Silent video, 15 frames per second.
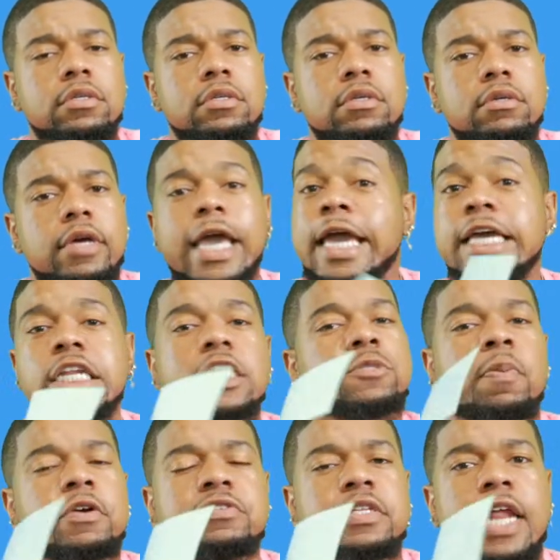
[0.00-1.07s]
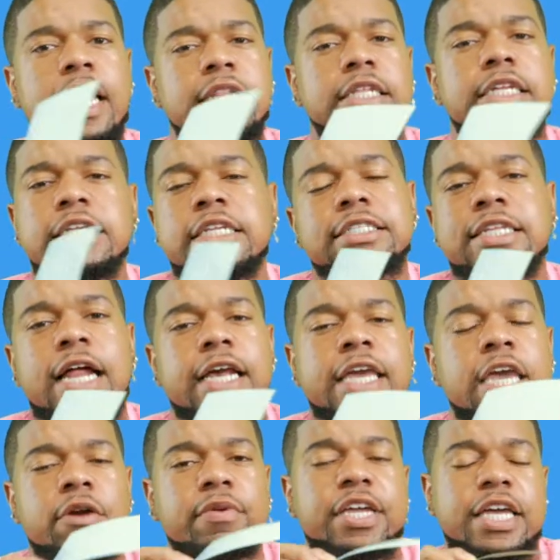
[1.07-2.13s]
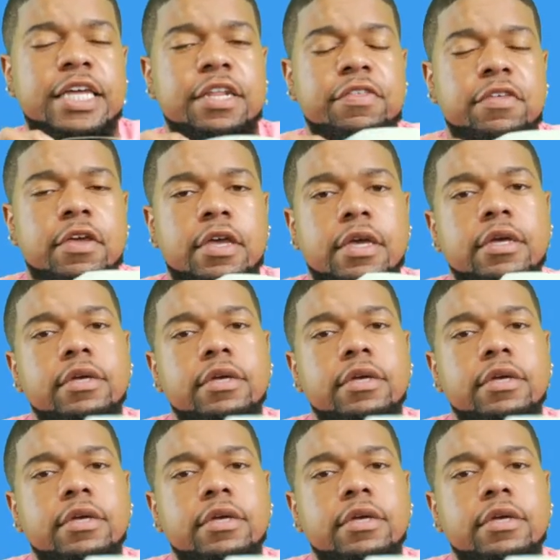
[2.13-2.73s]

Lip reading: Andy's personality does not carry anything.